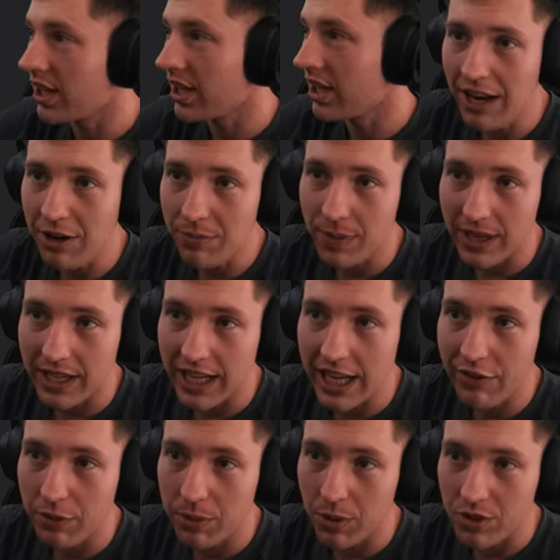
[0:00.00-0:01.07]

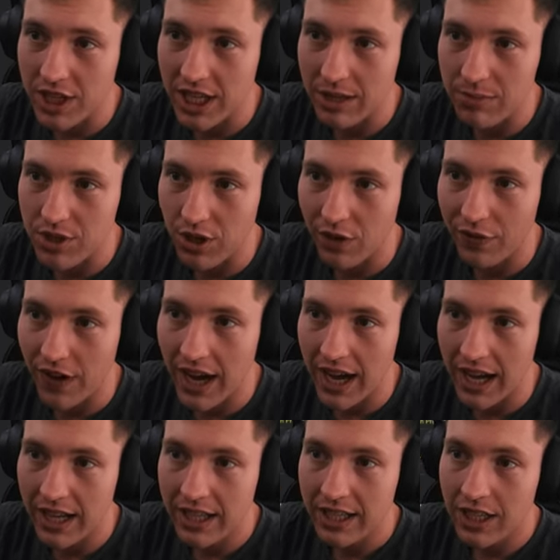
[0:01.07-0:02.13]
Unbelievable team so
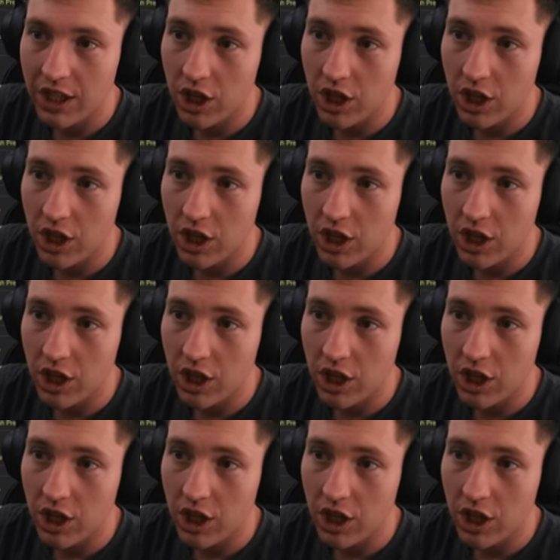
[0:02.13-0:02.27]
far.